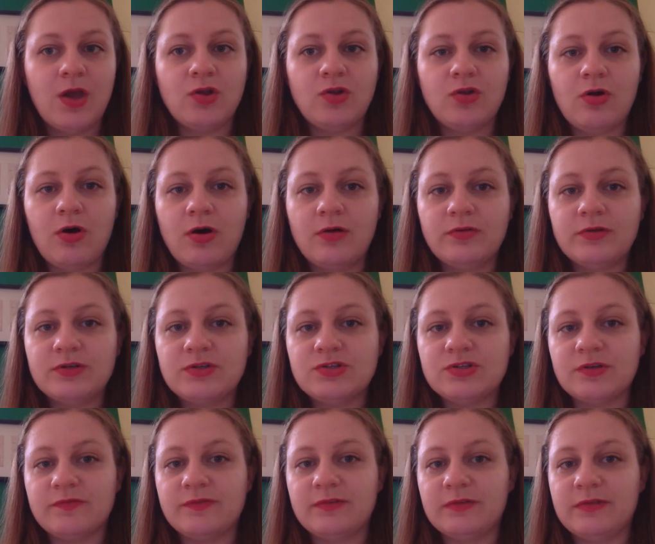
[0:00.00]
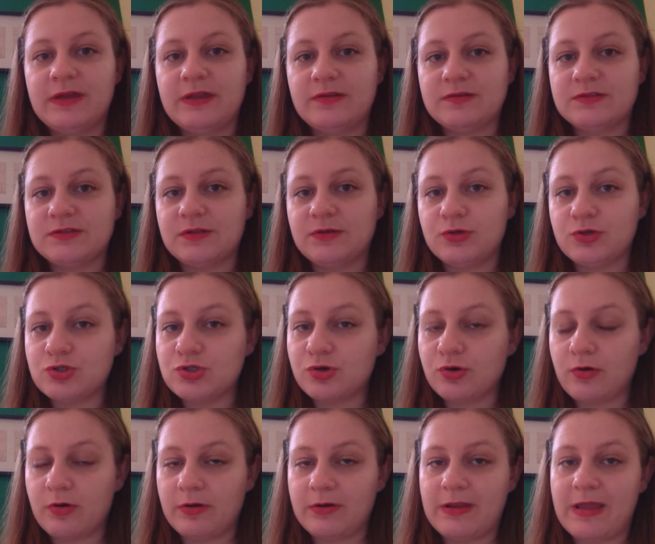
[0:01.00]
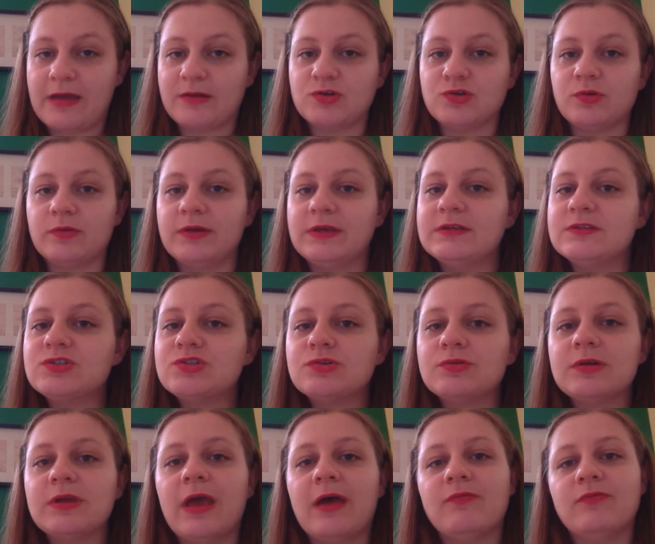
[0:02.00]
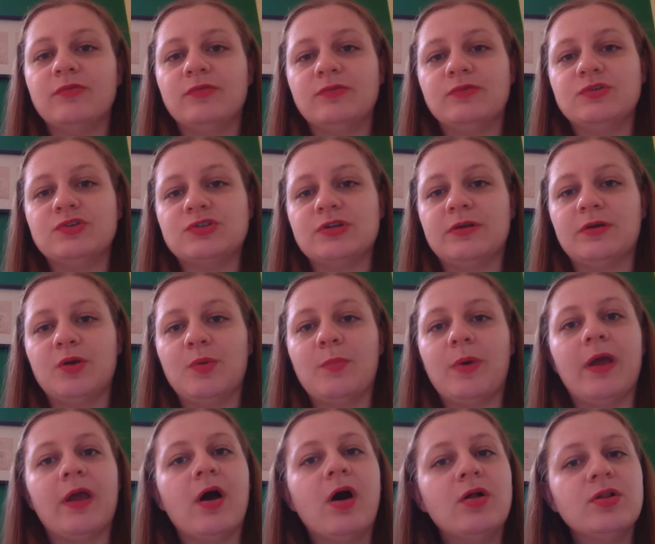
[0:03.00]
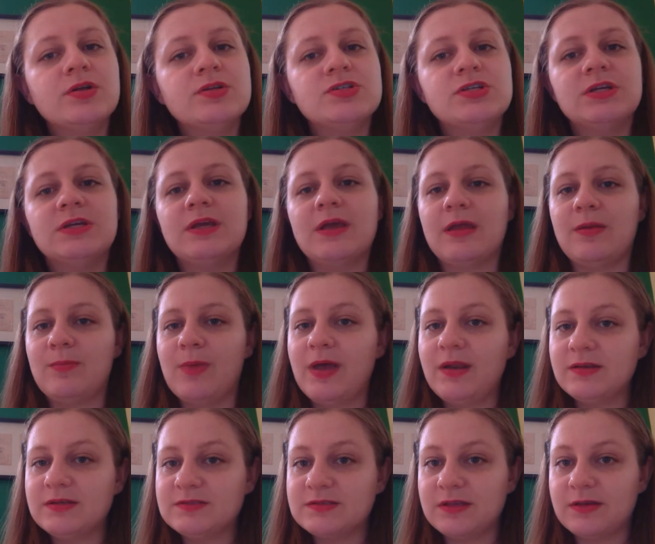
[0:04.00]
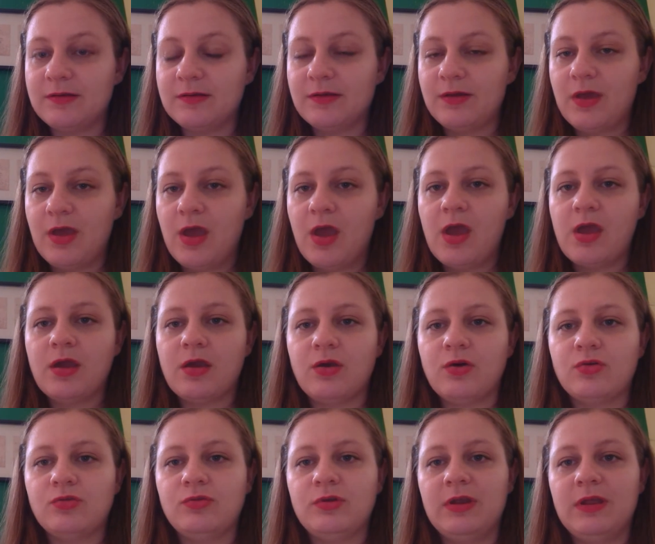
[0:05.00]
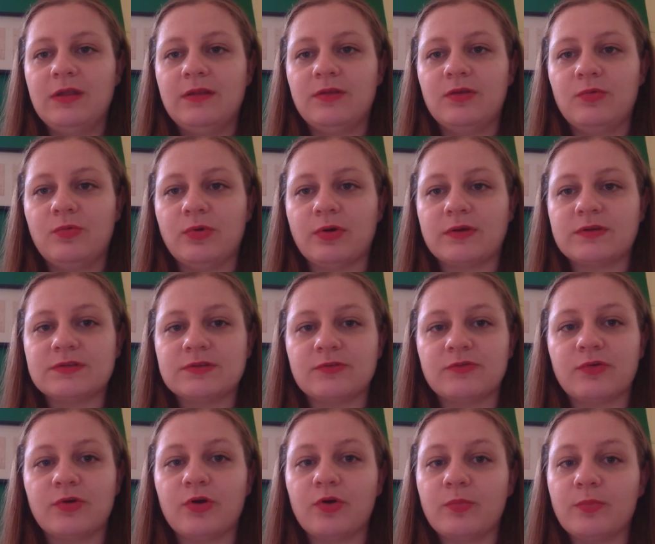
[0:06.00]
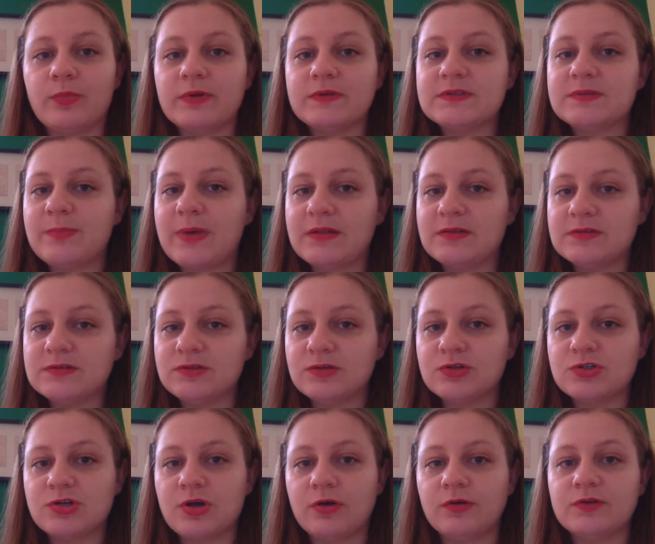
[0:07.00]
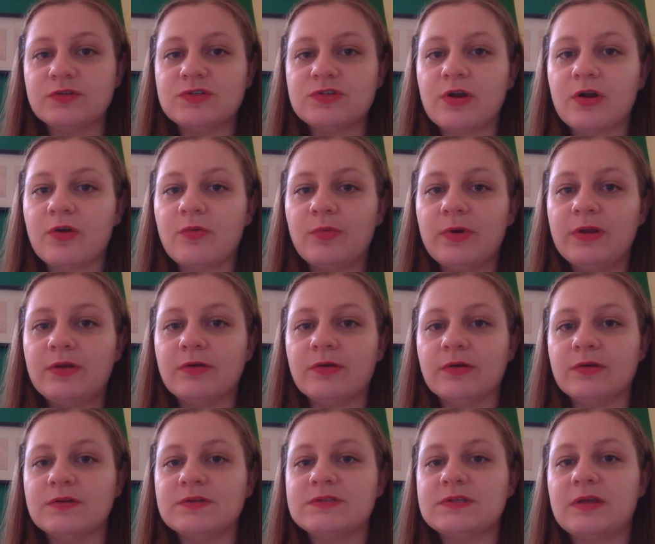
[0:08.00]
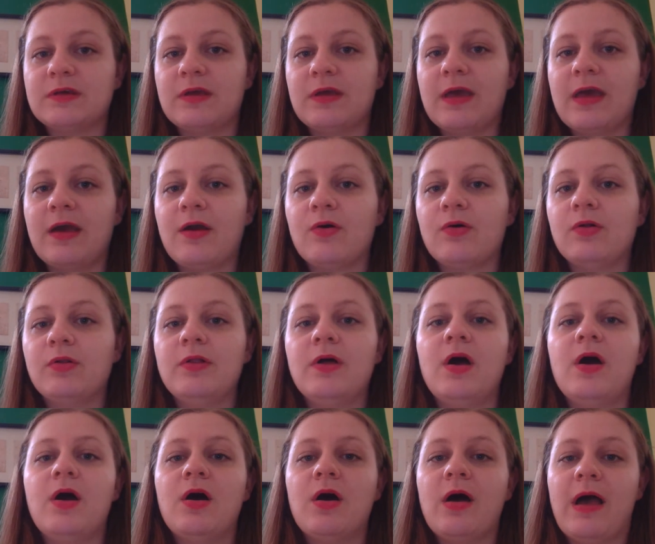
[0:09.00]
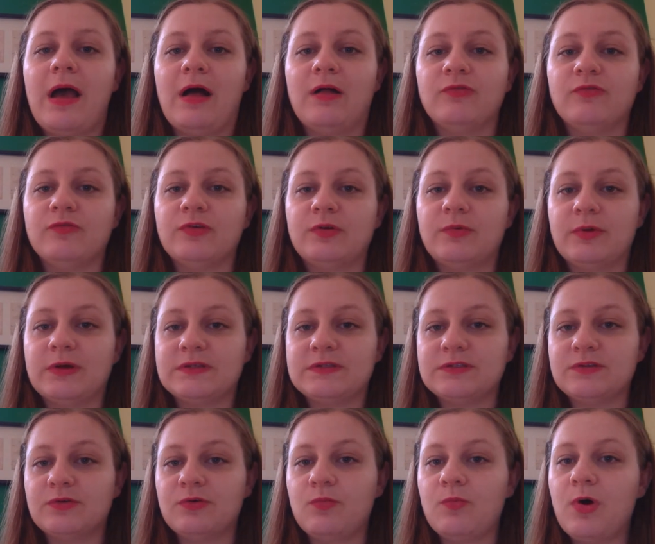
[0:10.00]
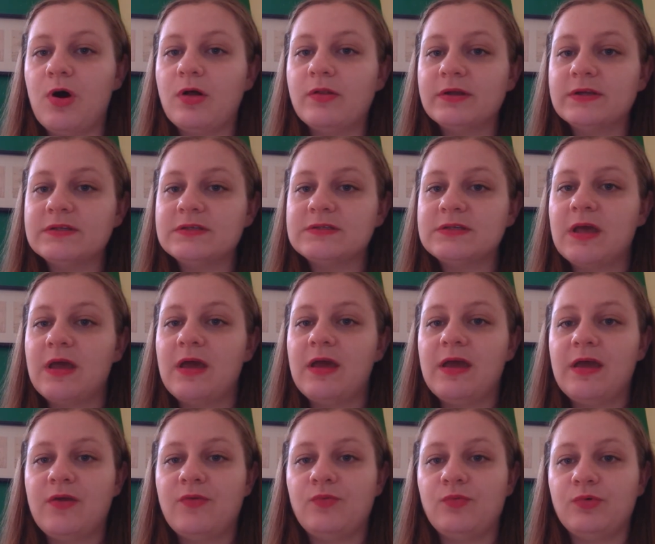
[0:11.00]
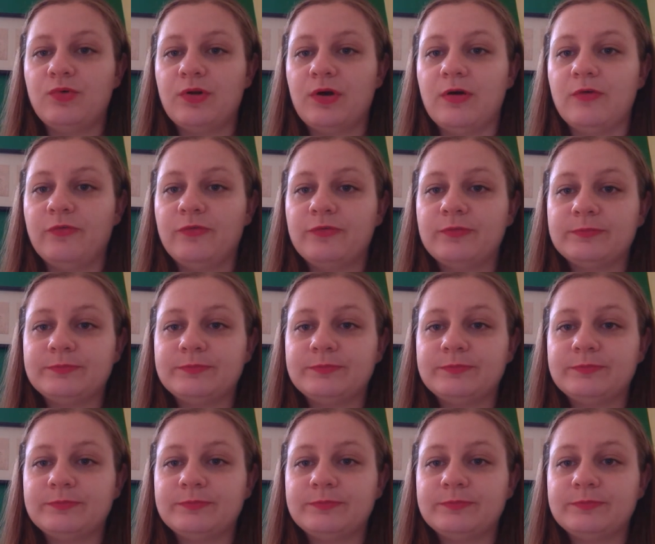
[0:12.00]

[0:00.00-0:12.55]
Knowledge of the latest literature on natural history, evolutionary biology, and medicine including the works of Herbert Spencer, Charles Darwin, Ernst Haeckel, Alfred Russel Wallace, and Rudolf